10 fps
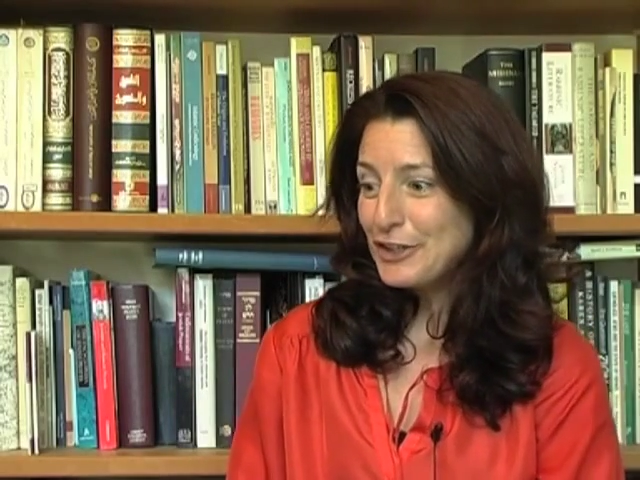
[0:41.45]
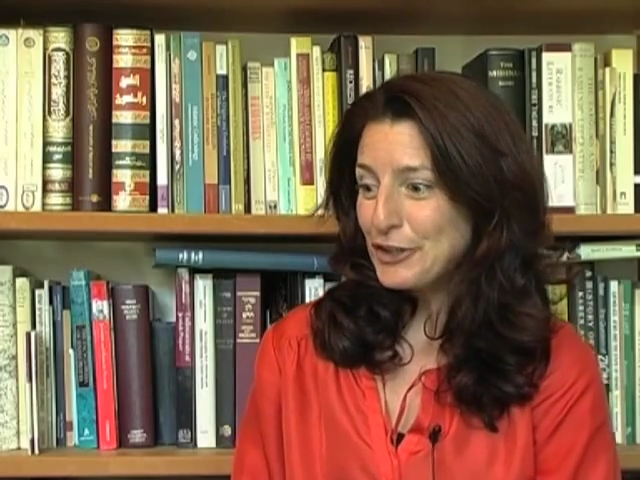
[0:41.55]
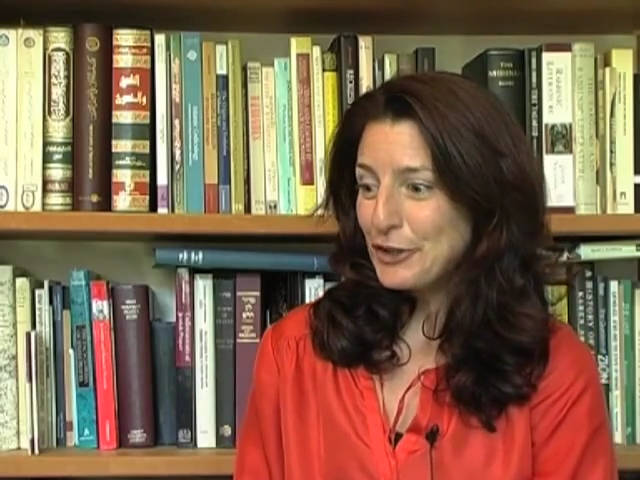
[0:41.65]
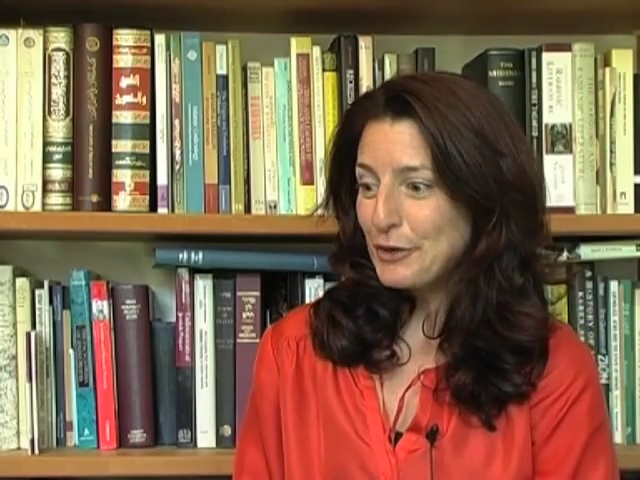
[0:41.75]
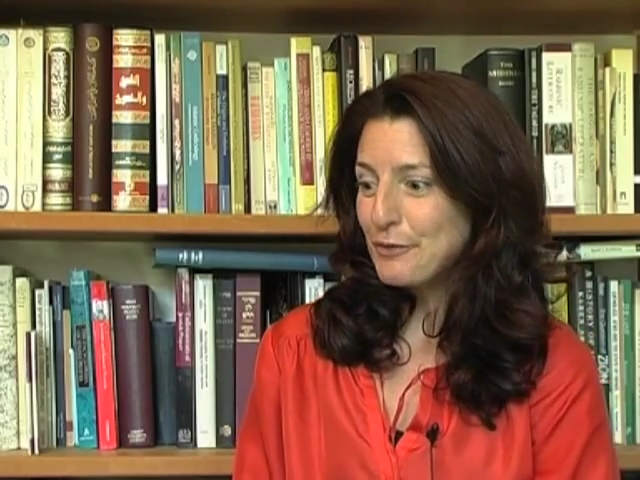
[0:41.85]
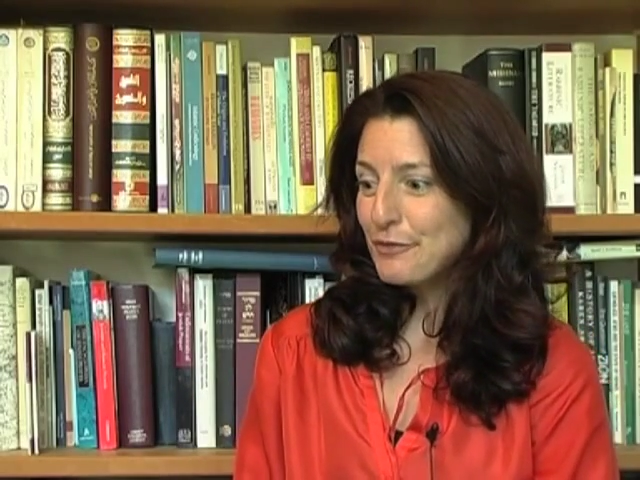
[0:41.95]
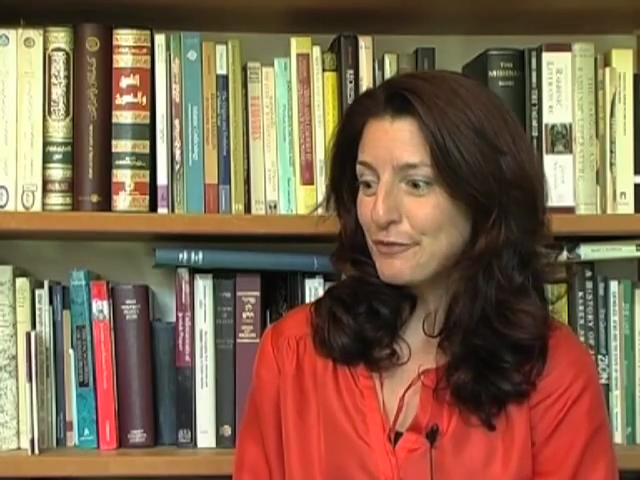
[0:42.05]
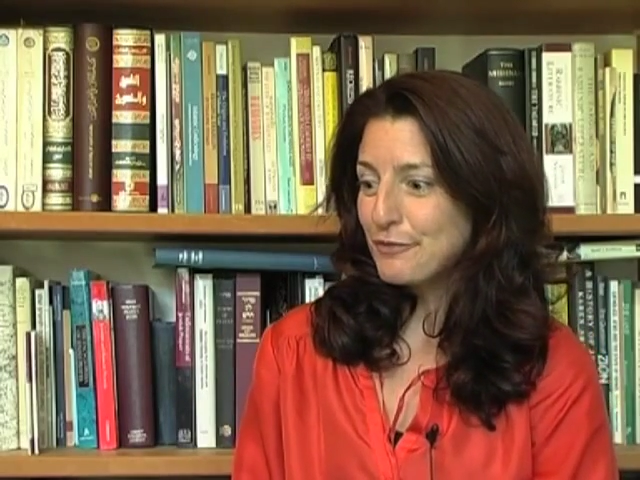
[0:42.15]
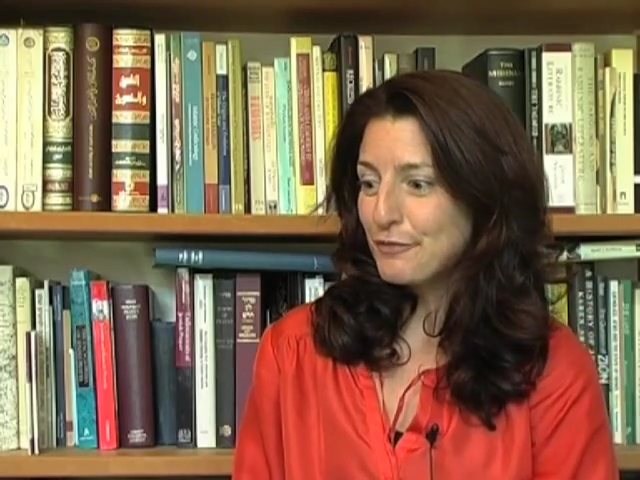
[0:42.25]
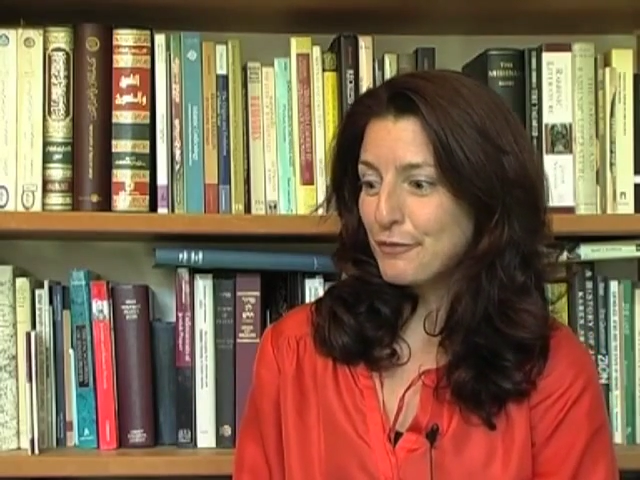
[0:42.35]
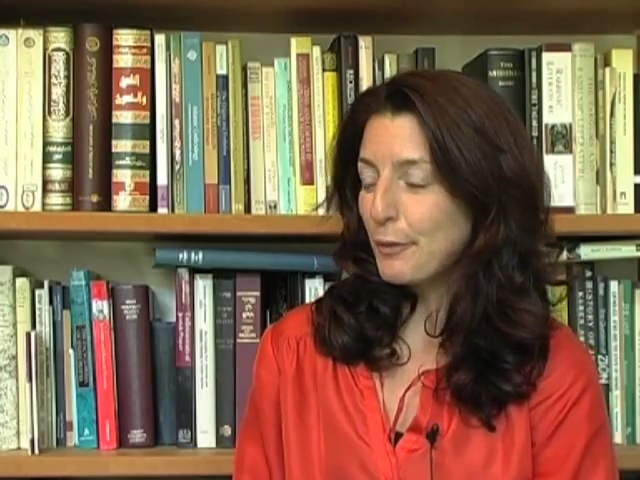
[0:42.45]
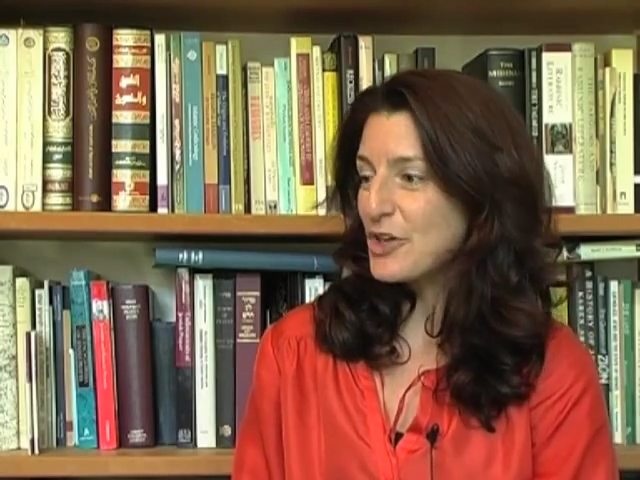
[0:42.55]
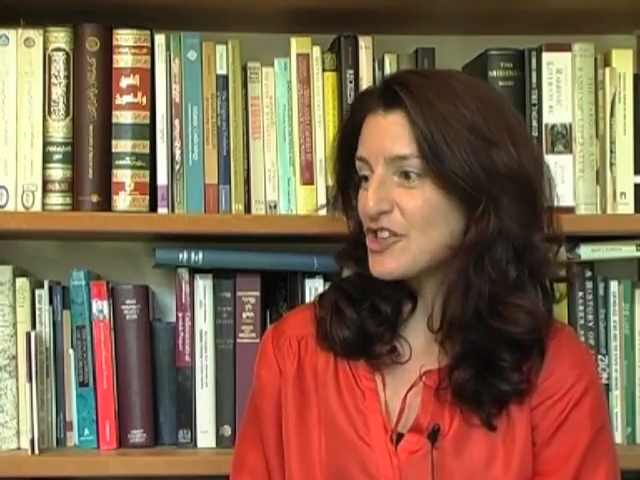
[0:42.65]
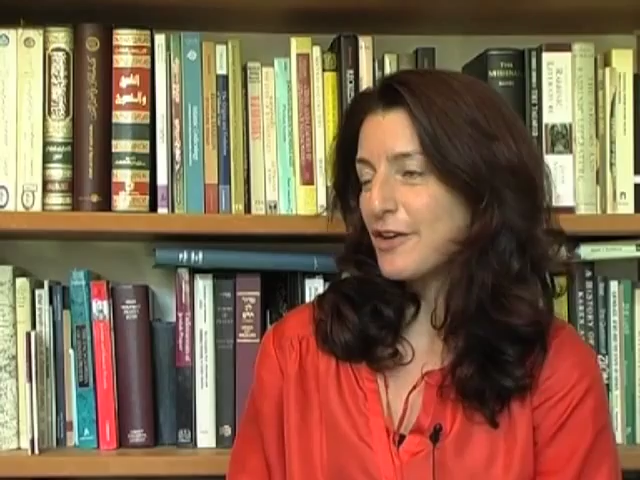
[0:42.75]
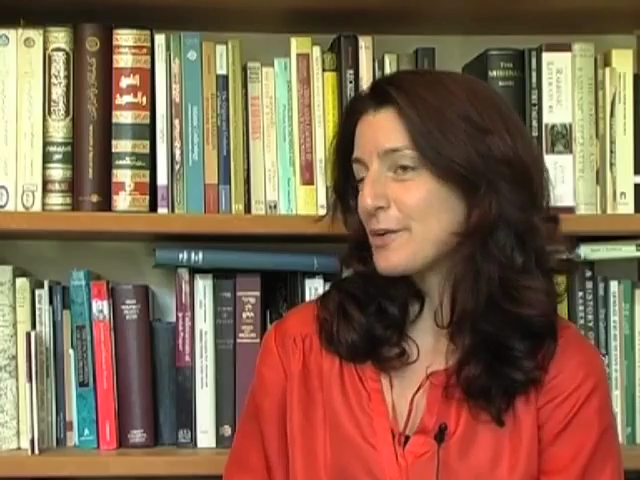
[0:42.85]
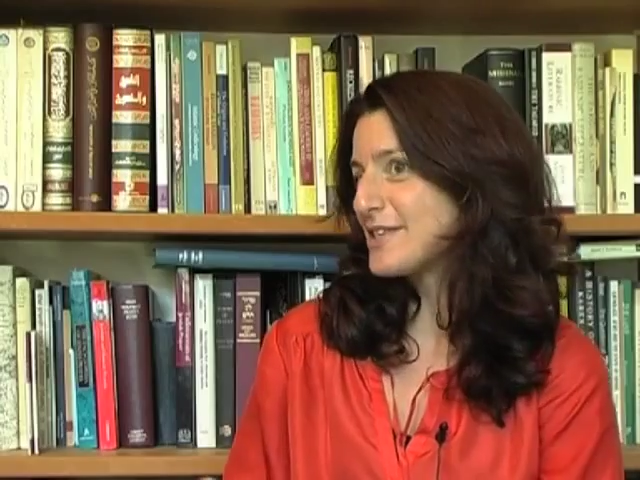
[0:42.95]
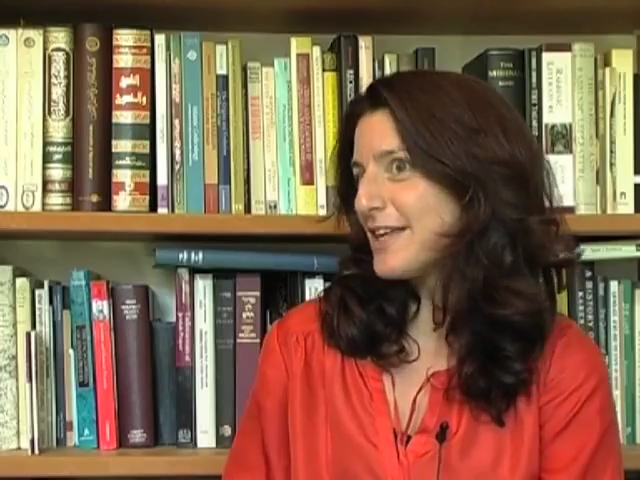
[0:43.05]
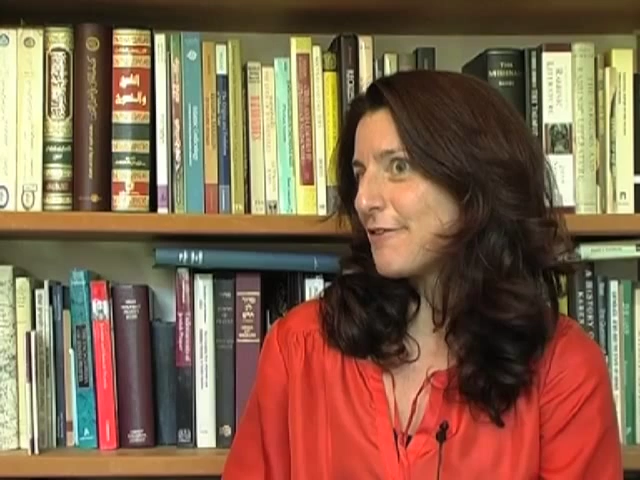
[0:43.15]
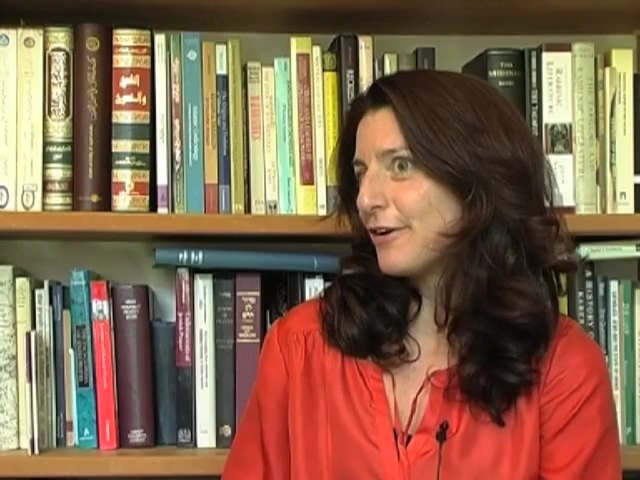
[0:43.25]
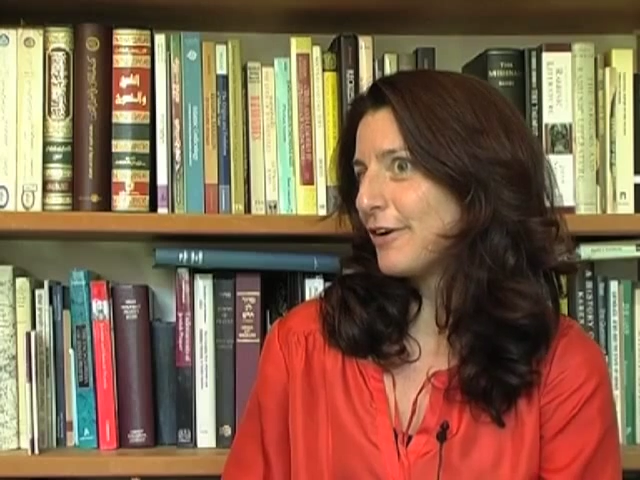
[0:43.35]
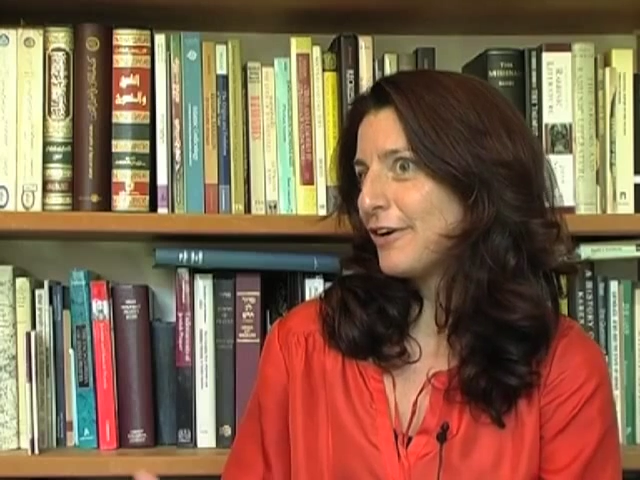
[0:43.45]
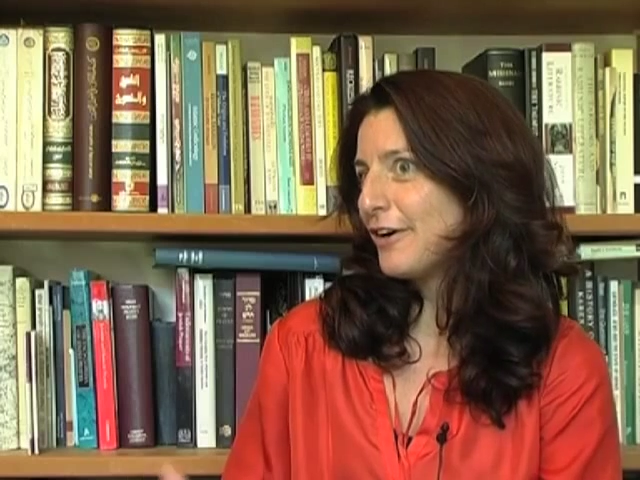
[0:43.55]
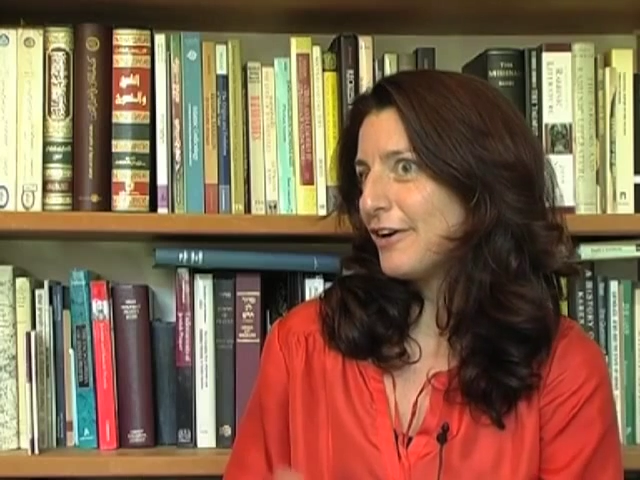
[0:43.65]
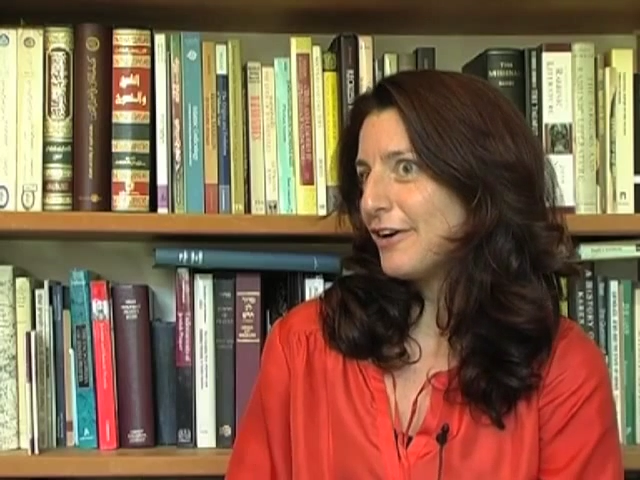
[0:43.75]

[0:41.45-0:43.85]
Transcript: you know, for which there was never